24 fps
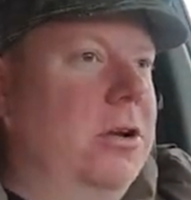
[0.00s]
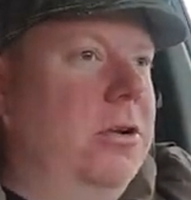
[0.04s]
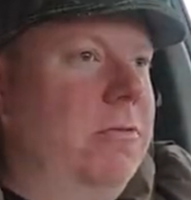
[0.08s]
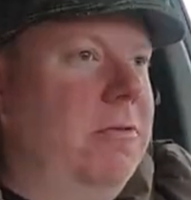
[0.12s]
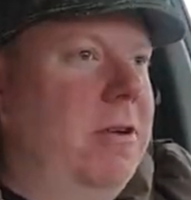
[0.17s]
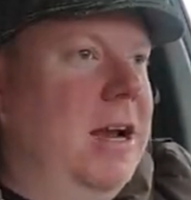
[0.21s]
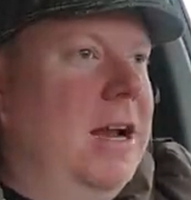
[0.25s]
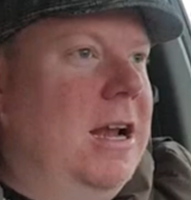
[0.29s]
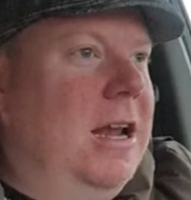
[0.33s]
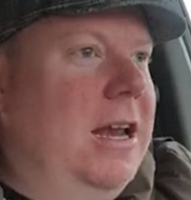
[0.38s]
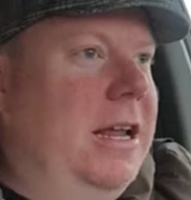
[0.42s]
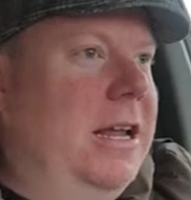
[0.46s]
do
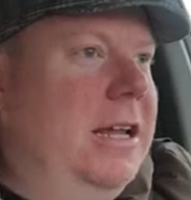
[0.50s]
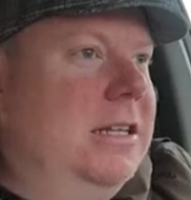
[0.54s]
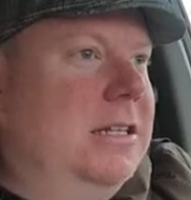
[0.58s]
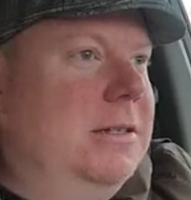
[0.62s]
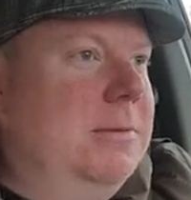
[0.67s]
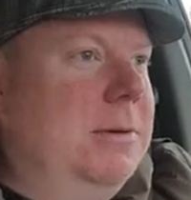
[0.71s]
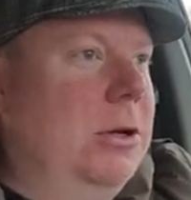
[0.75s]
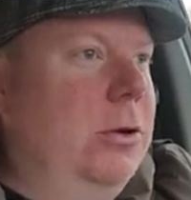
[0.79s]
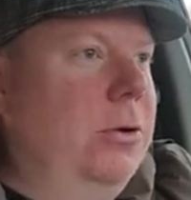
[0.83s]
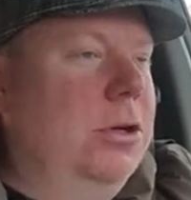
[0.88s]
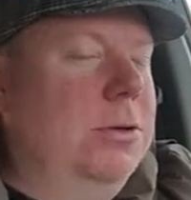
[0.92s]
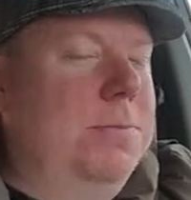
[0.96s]
really is
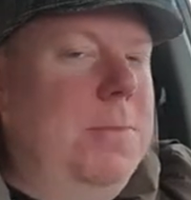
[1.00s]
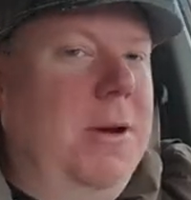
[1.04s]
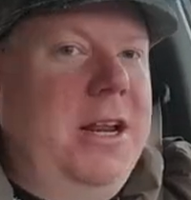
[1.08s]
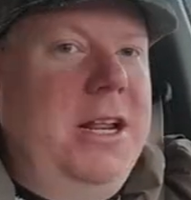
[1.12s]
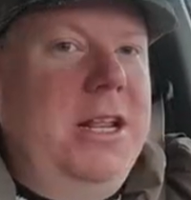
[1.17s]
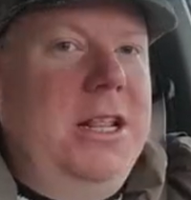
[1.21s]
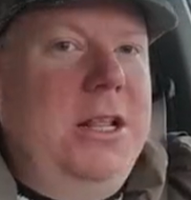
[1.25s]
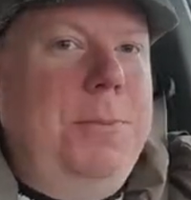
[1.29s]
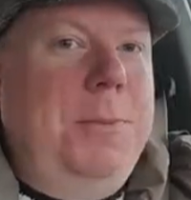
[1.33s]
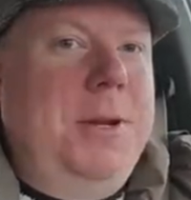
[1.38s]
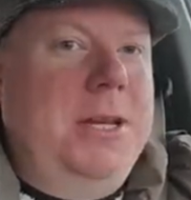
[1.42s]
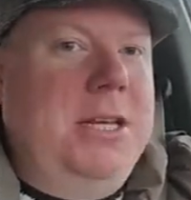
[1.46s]
lose
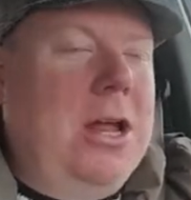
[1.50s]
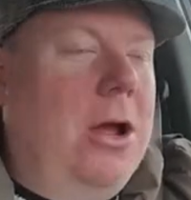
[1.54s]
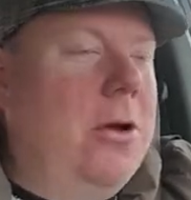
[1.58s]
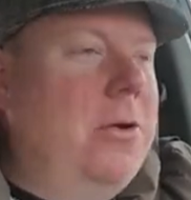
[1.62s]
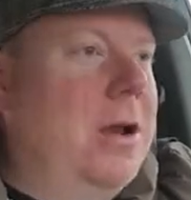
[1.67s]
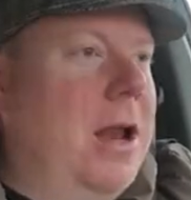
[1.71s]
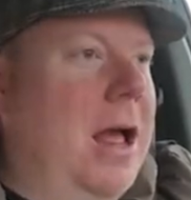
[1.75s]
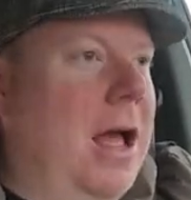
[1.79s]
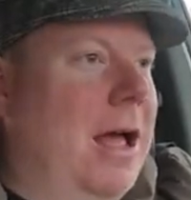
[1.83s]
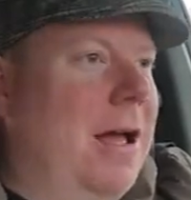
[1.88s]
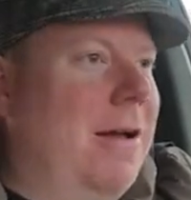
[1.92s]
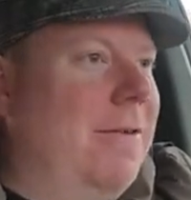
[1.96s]
money that we
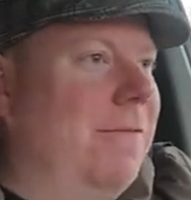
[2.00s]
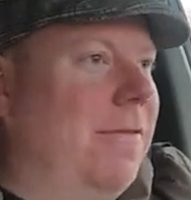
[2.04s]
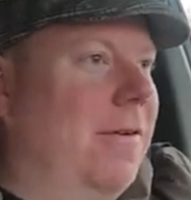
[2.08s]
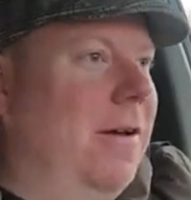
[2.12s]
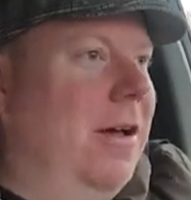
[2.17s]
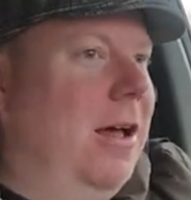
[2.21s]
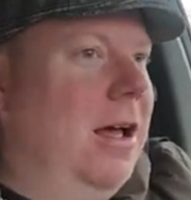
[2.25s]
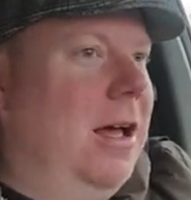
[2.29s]
don't have,